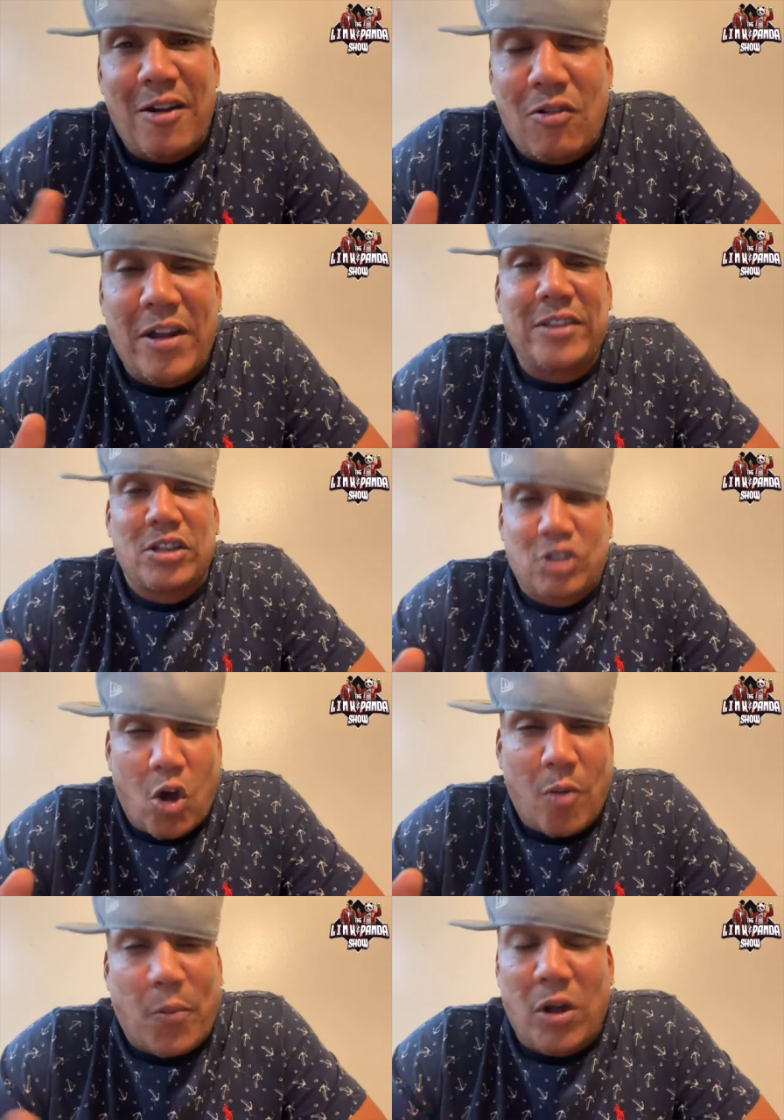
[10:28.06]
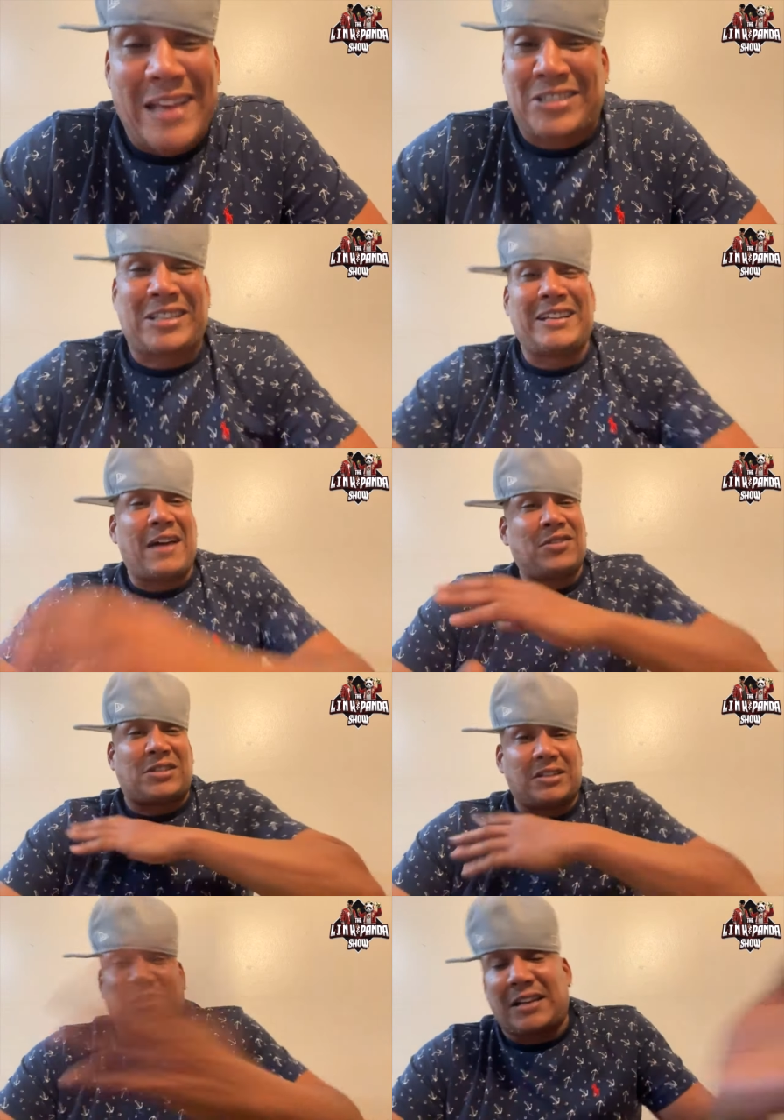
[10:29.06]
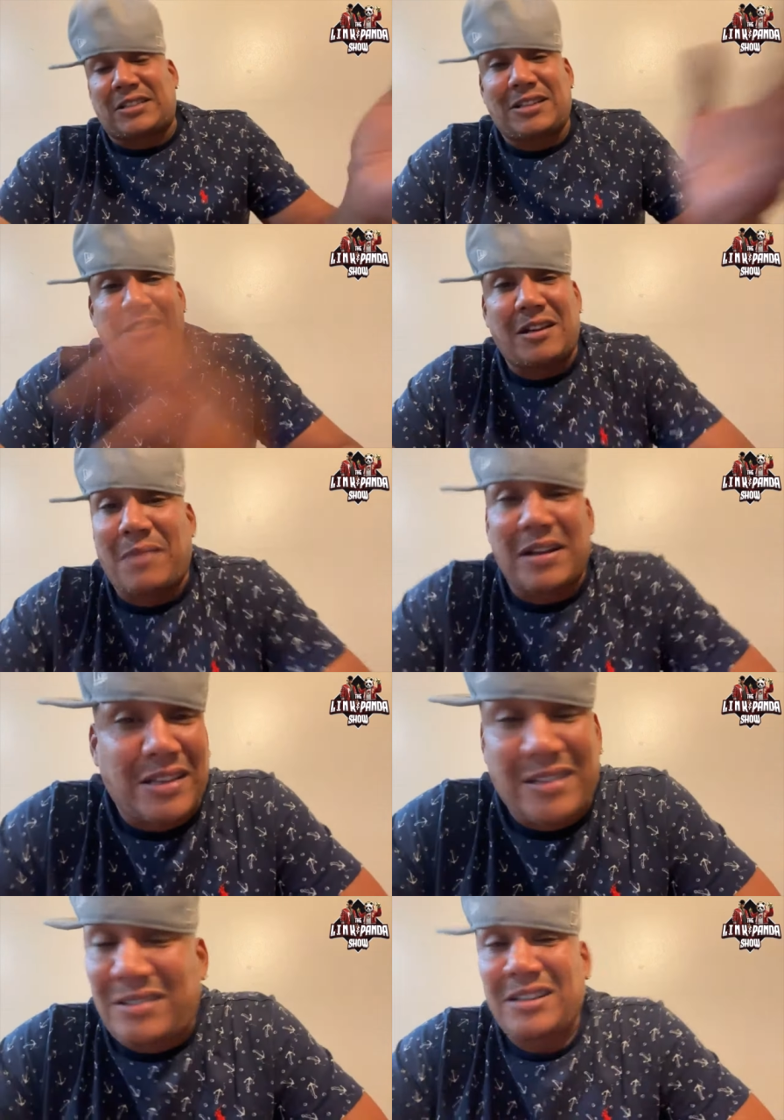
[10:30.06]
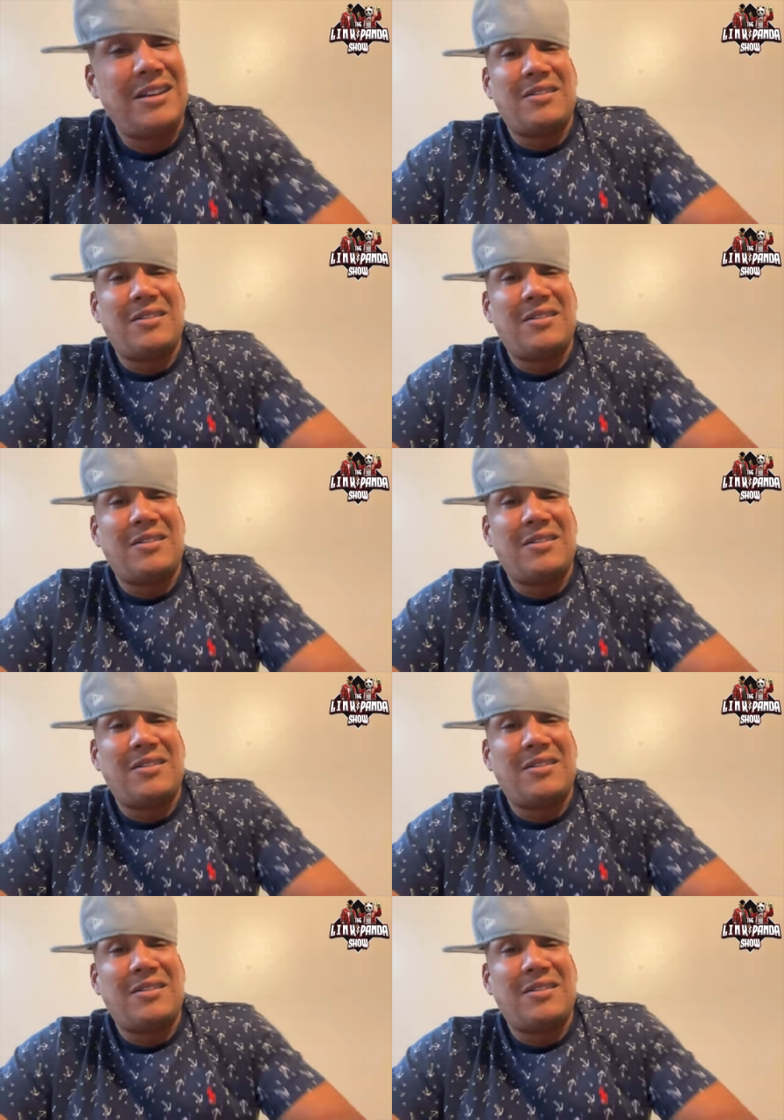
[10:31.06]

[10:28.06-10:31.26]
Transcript: heroin, the dope, all that shit. Never touched that shit. None of my things.